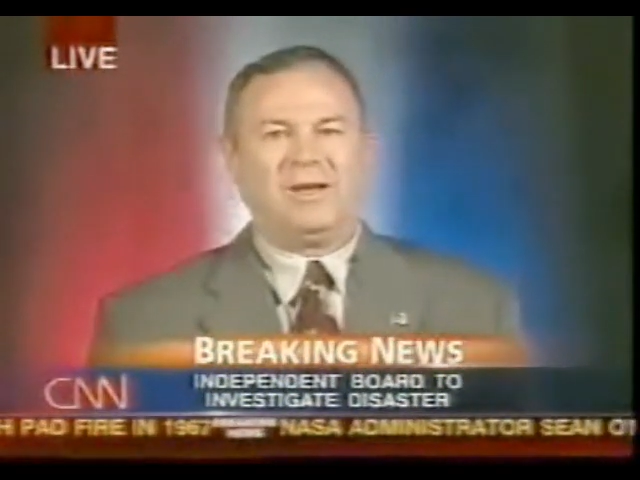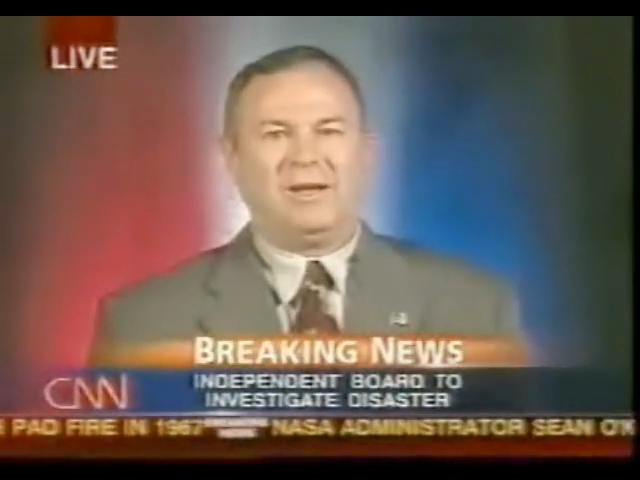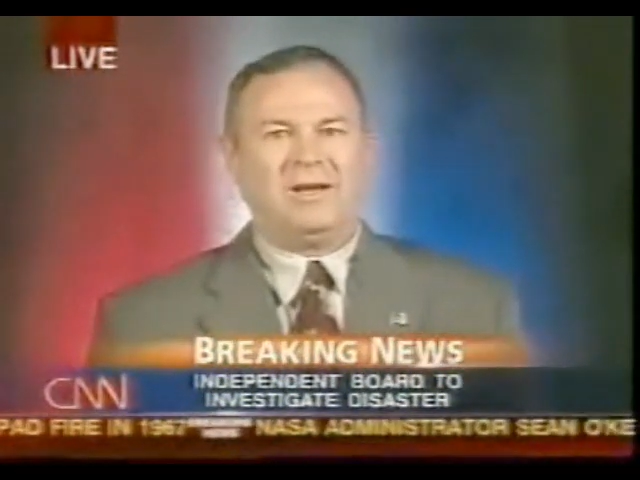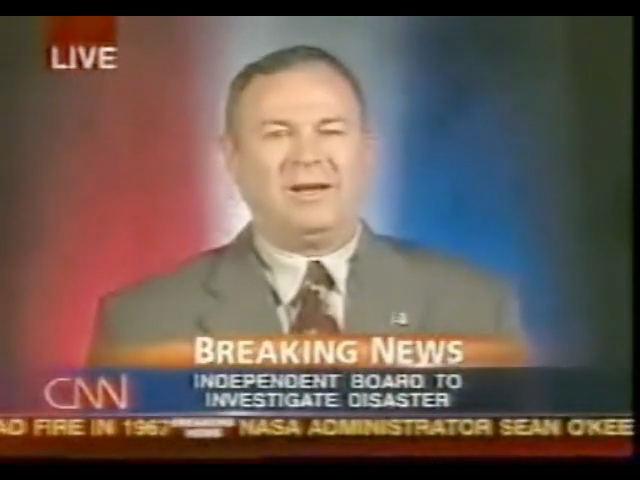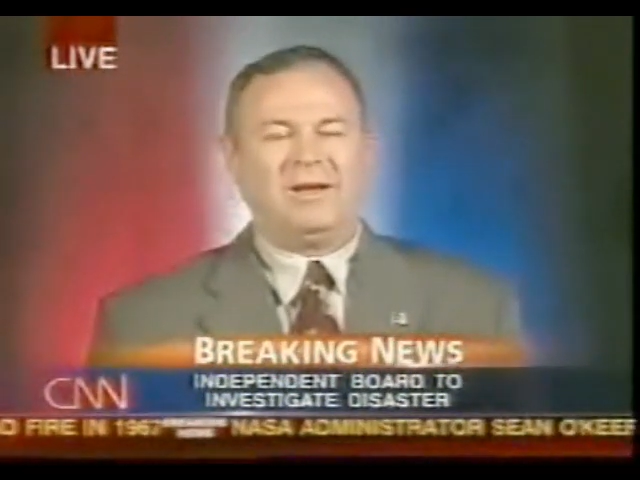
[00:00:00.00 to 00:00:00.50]

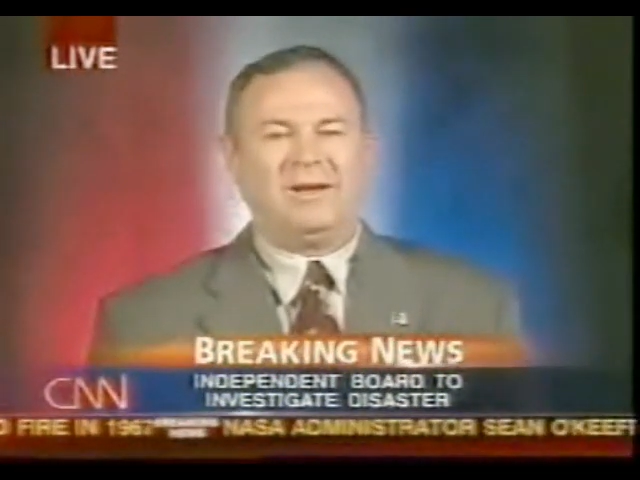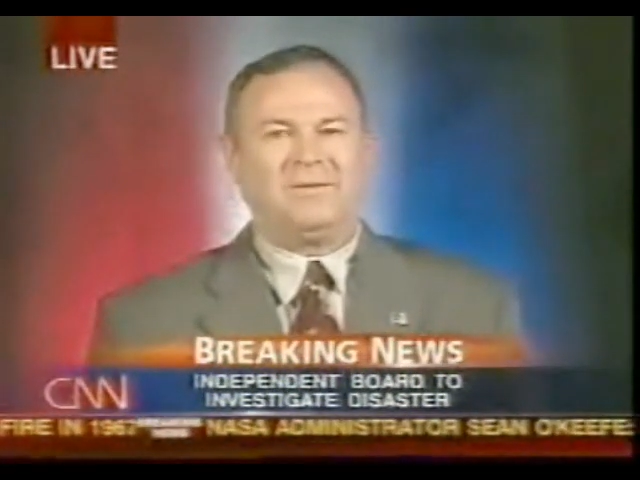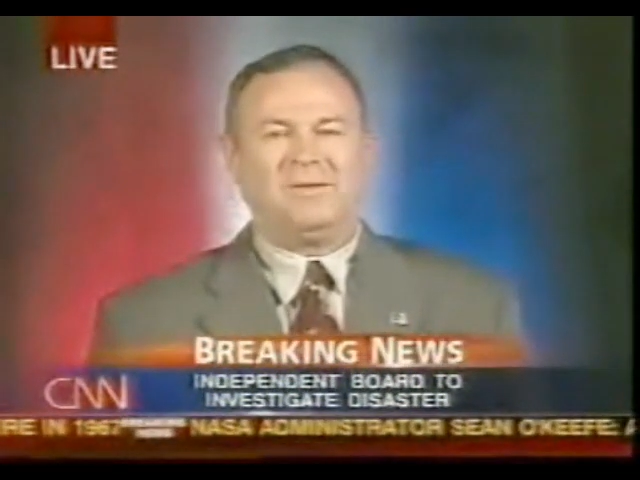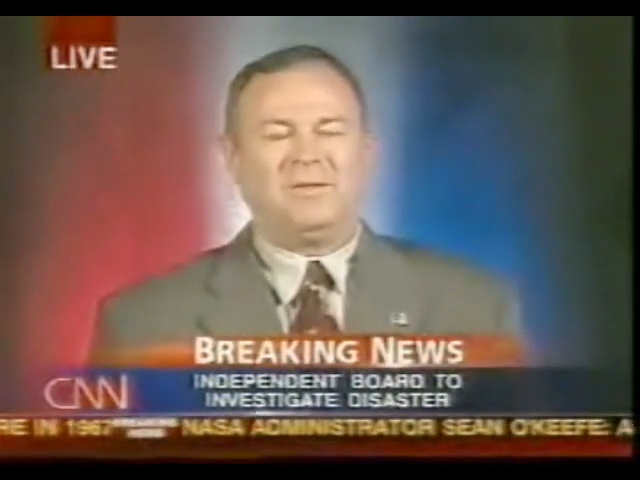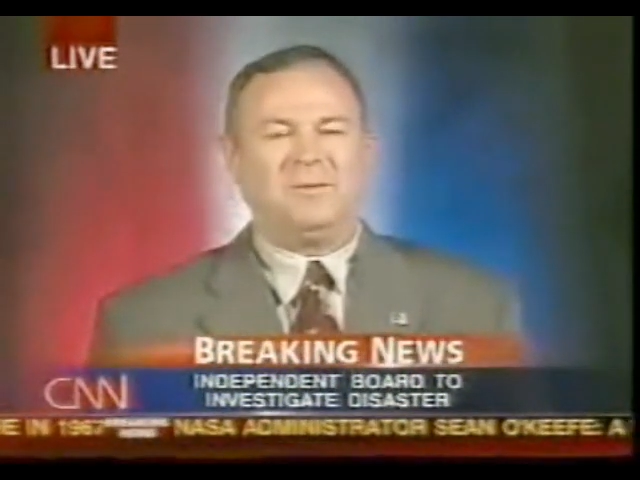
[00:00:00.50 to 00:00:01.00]

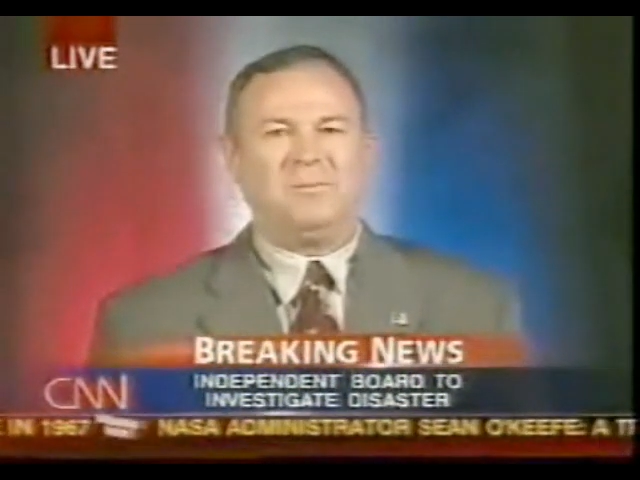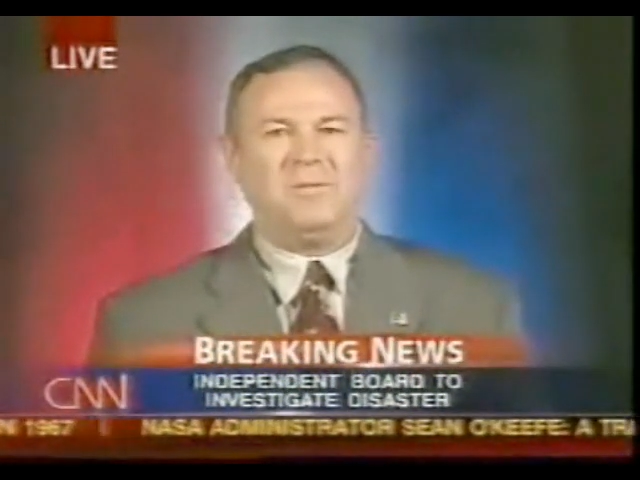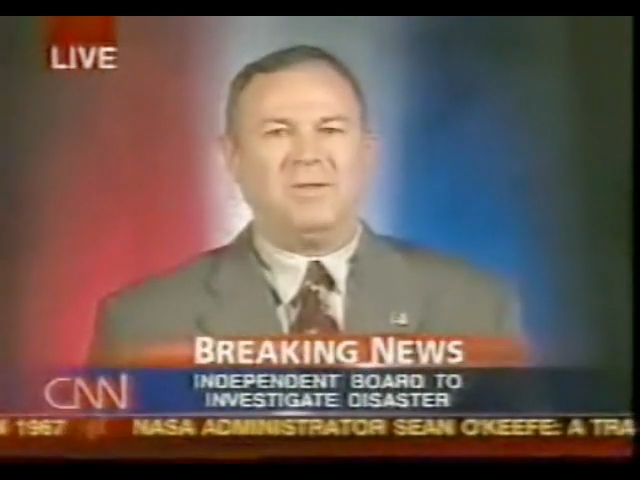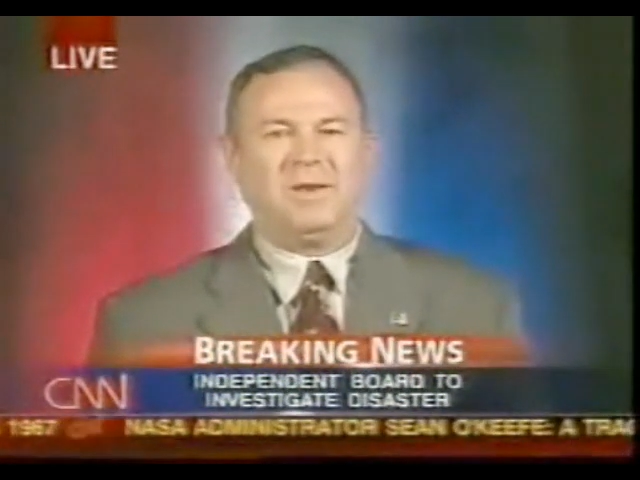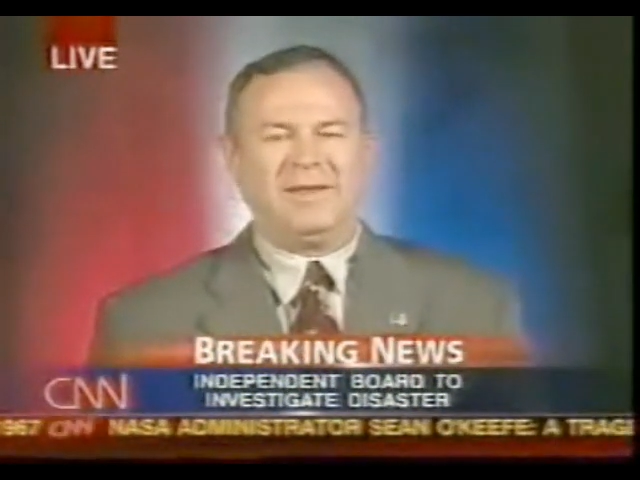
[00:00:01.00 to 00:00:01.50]
the
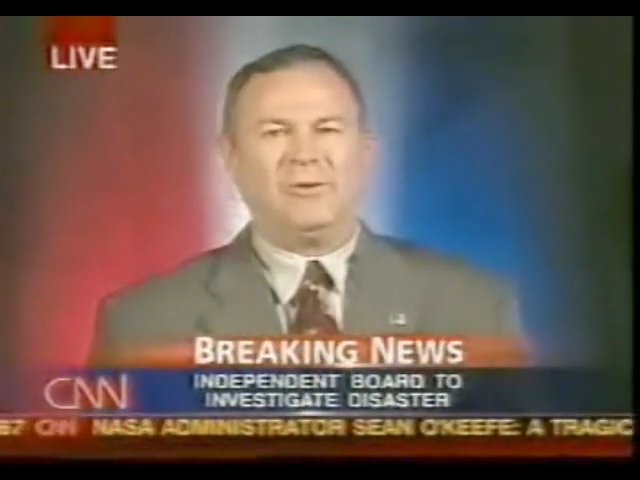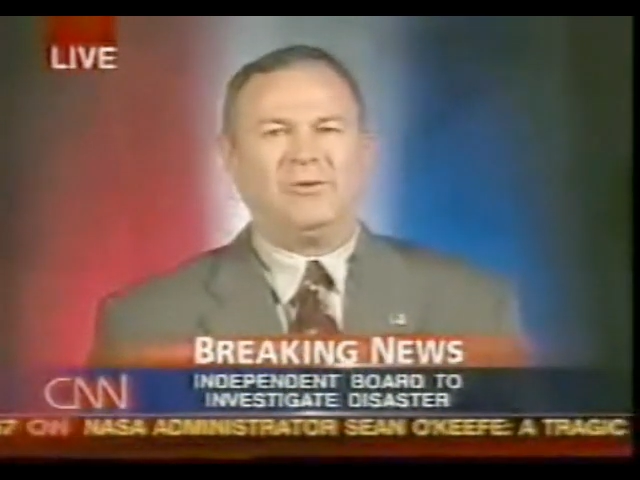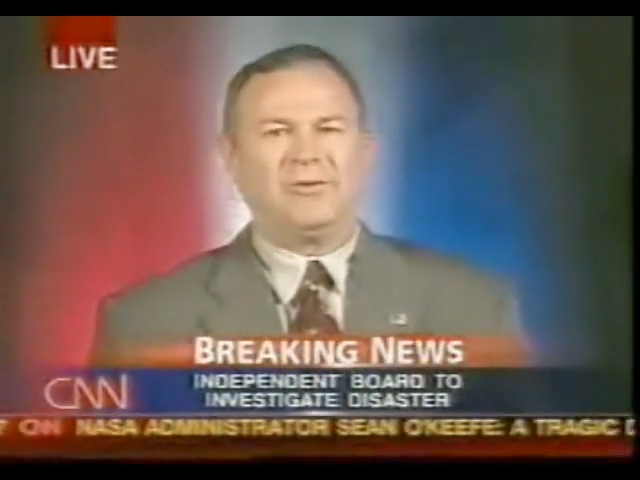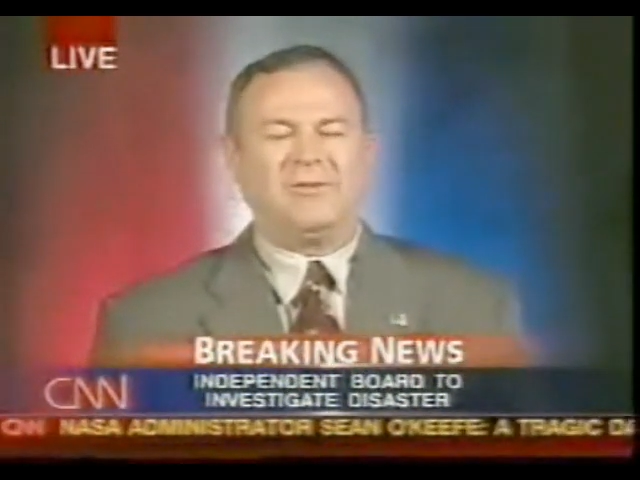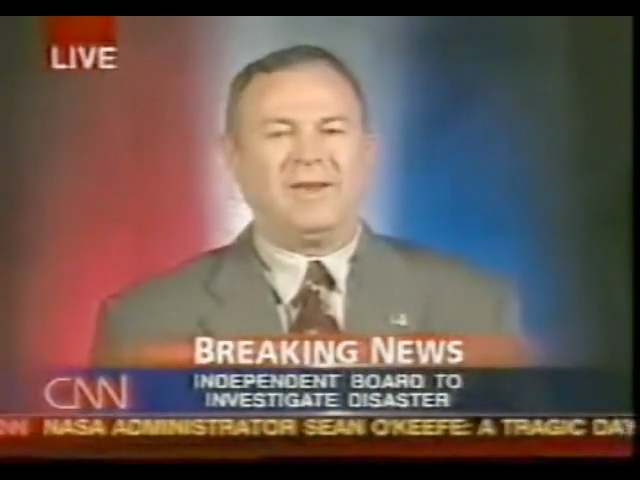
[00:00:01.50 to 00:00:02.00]

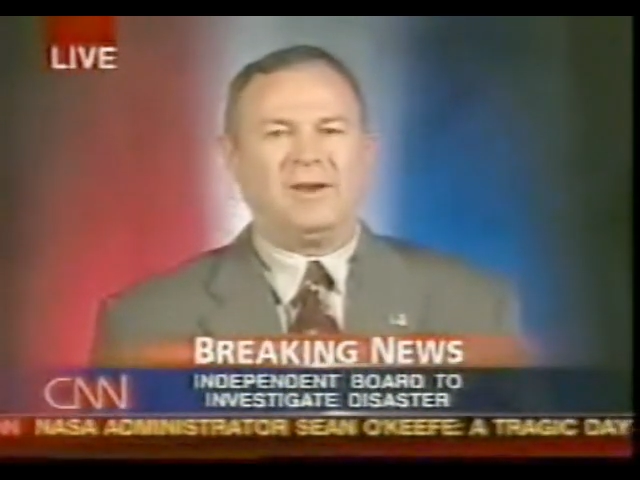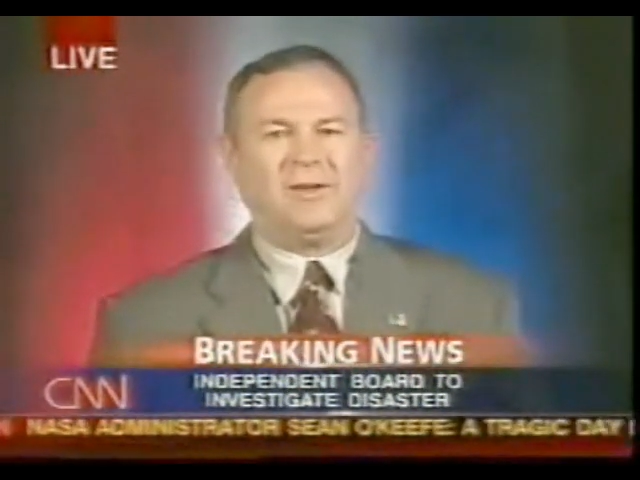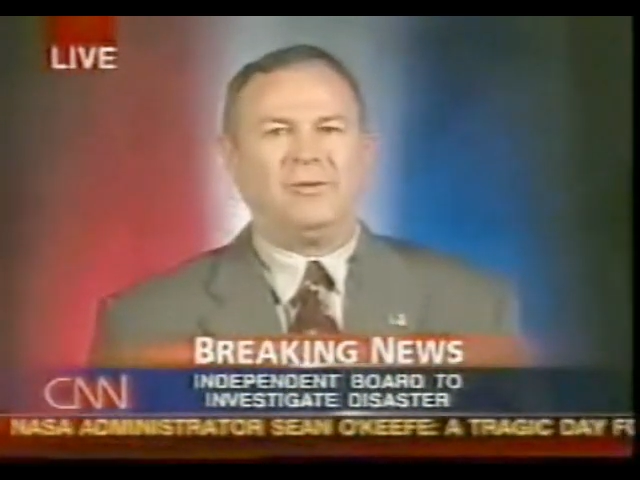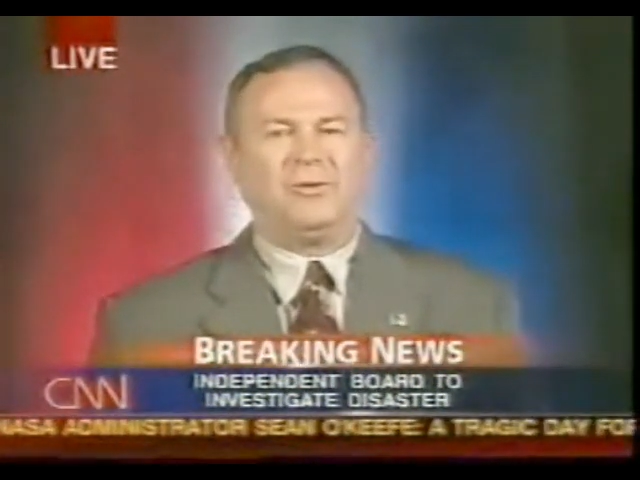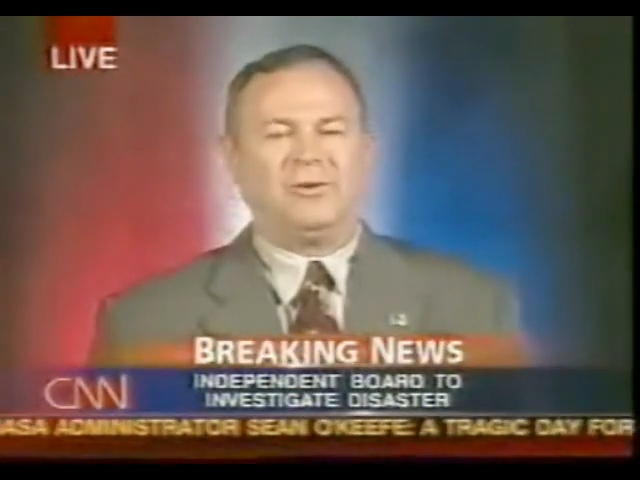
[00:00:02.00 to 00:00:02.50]
leaders have had
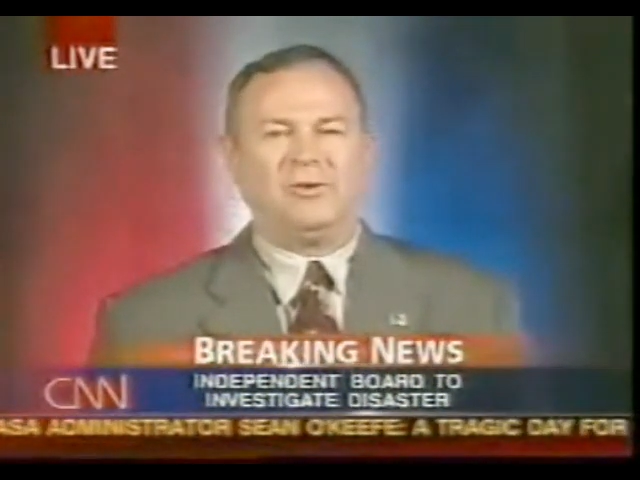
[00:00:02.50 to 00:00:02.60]
other